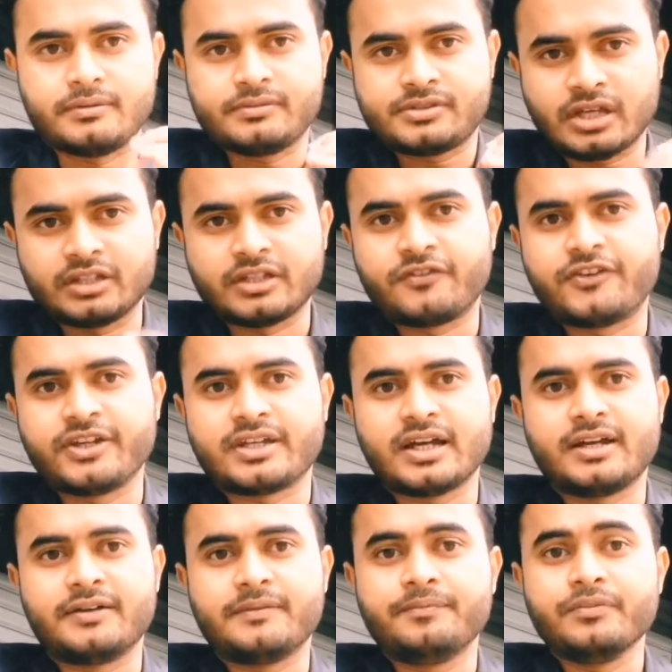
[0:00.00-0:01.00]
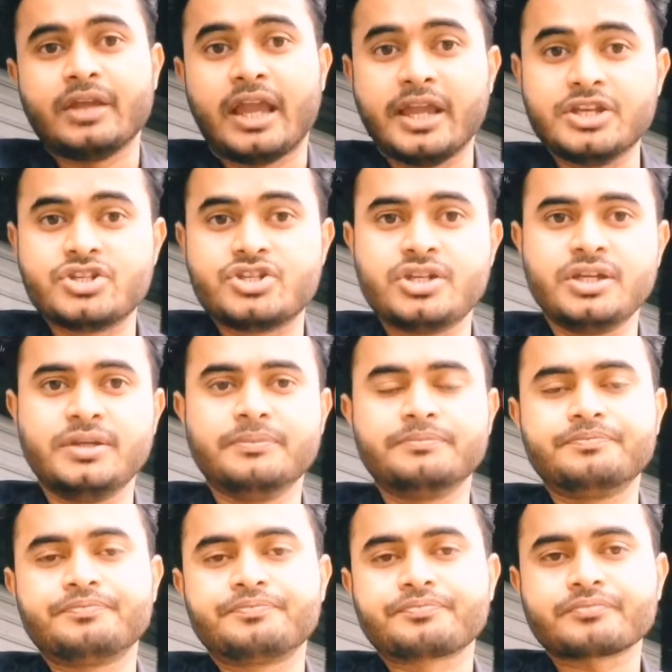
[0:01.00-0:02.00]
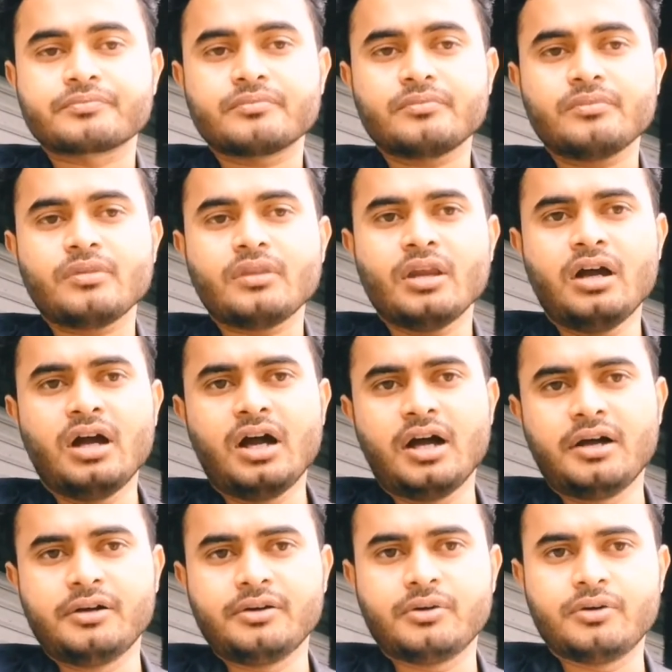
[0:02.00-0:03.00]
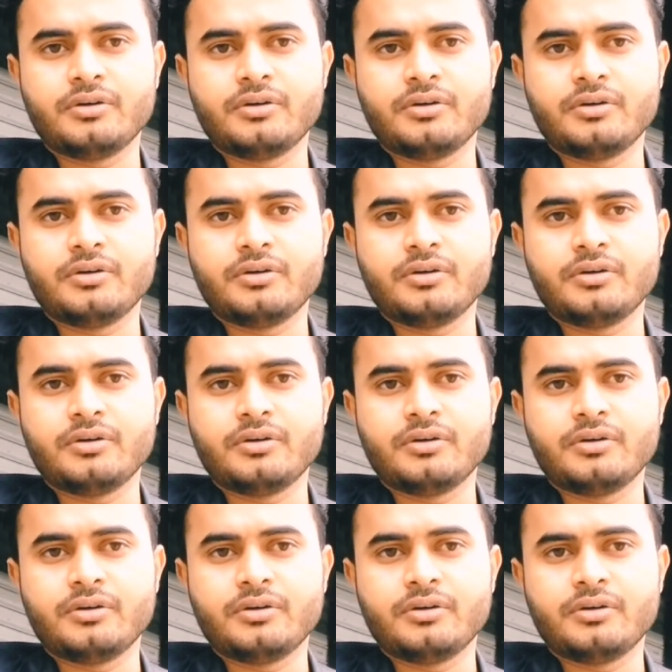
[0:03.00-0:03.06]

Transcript: South African anti South